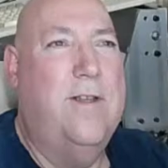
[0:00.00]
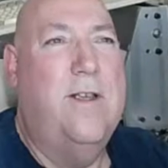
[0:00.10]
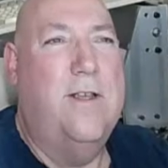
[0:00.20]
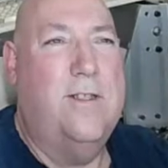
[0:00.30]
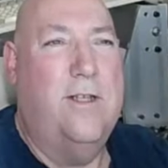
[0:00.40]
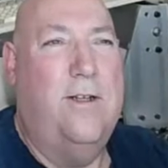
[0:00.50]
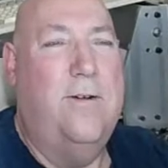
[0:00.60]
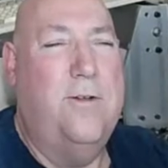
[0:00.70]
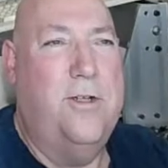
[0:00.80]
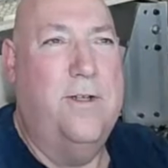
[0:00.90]

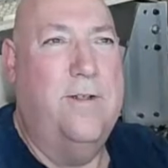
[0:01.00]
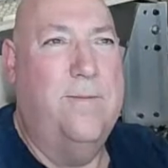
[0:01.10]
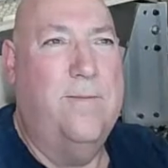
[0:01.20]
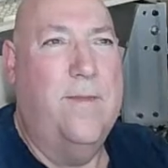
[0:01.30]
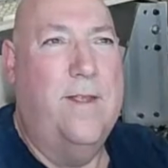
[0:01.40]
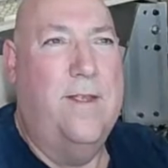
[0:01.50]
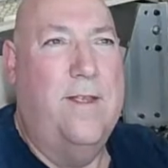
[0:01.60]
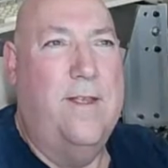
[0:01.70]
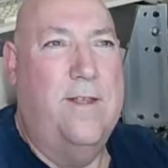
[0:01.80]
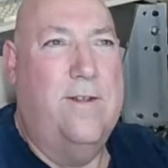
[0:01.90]
solution
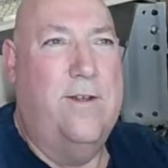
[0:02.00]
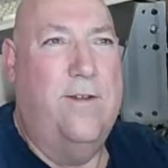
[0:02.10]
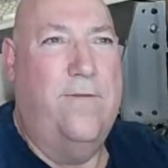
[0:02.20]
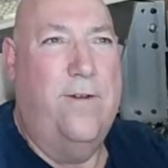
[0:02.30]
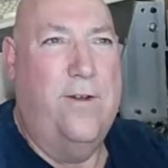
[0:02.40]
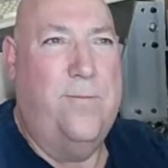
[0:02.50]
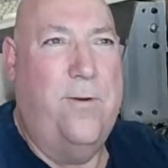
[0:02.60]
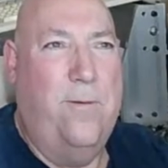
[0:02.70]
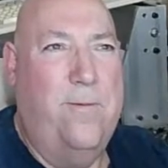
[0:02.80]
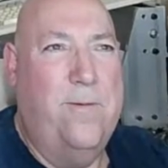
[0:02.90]
to the first
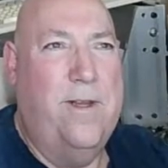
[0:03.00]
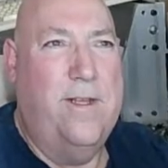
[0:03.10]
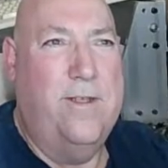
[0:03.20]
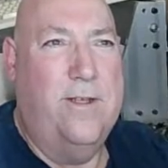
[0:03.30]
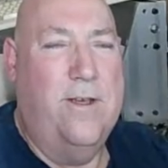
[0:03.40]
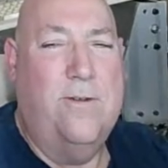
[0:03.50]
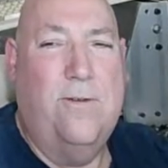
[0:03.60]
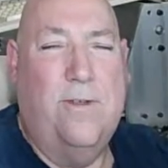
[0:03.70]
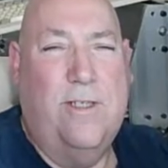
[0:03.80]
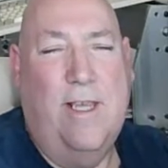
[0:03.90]
problem, you need to go to
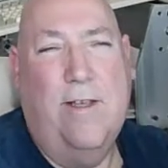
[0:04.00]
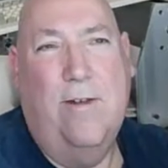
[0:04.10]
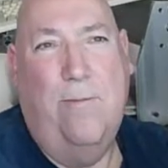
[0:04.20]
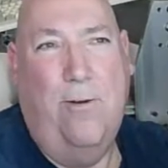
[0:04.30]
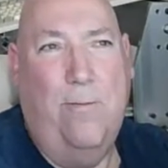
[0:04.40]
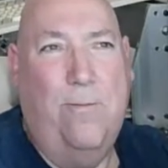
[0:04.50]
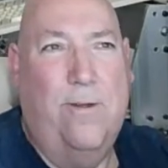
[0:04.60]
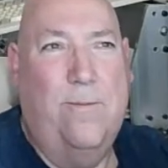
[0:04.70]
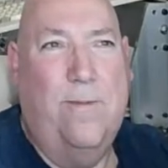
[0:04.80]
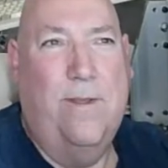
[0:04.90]
the second
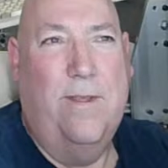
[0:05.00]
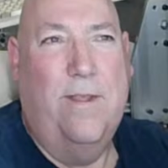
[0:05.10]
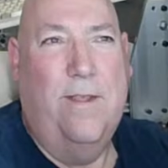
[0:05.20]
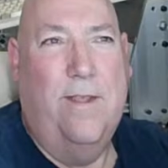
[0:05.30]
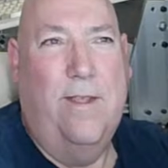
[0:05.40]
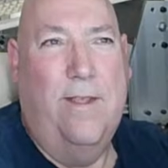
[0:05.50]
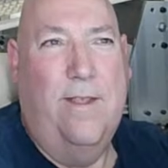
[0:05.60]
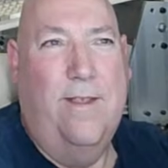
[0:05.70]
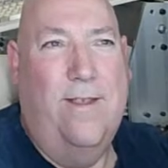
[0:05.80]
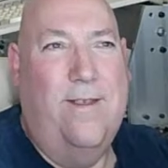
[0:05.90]
problem.
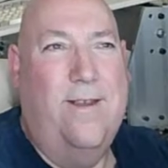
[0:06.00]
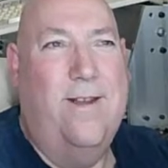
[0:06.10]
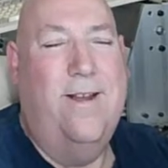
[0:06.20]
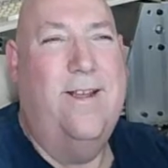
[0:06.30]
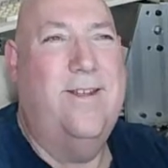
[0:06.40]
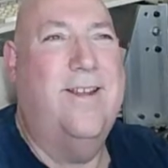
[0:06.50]
You need to